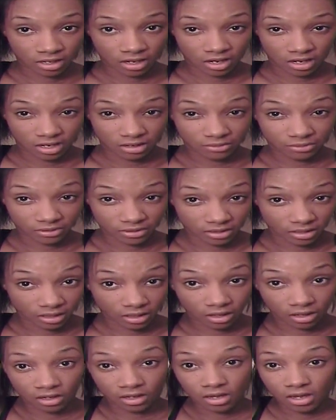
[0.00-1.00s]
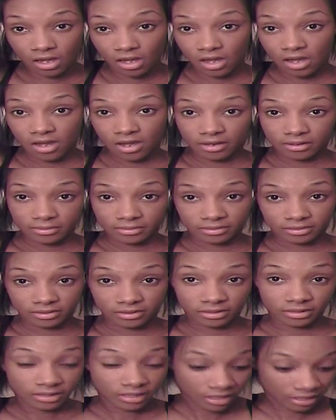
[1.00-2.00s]
and everything,
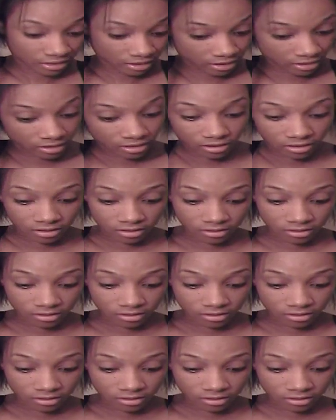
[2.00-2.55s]
and then